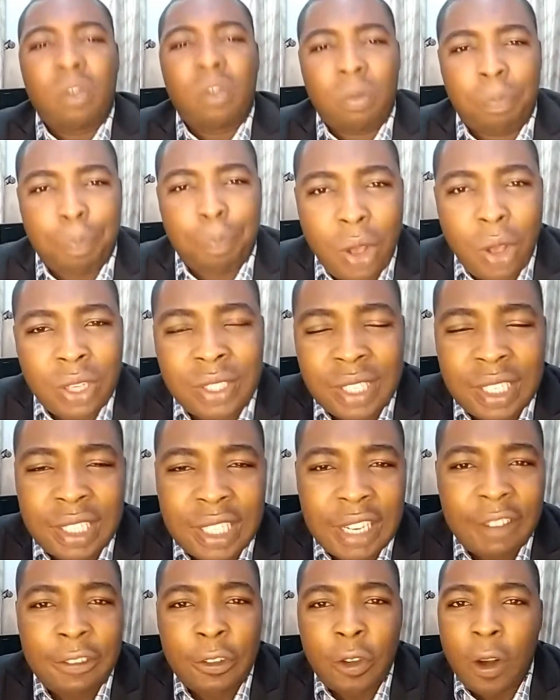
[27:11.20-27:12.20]

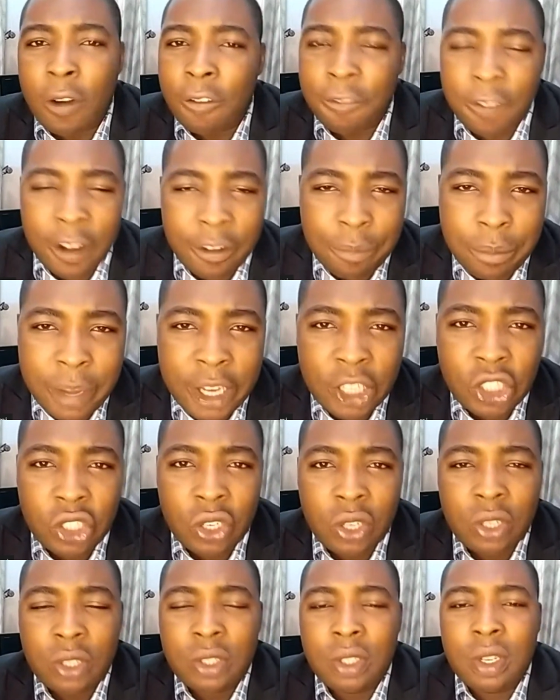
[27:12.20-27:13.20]
positive
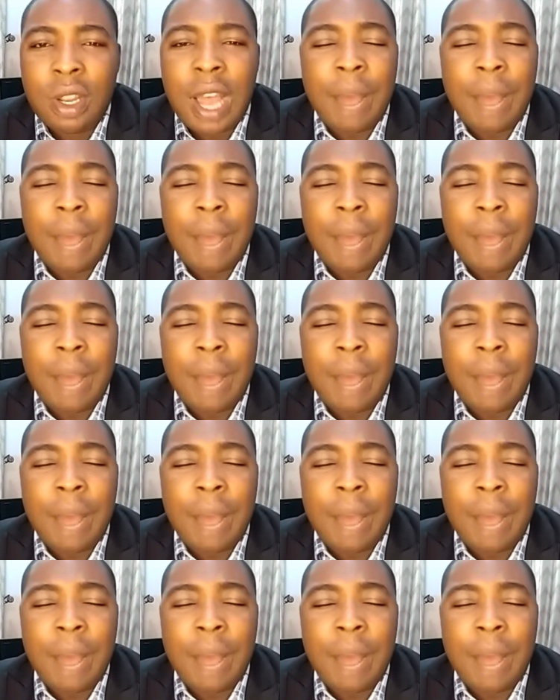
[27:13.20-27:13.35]
confirmations,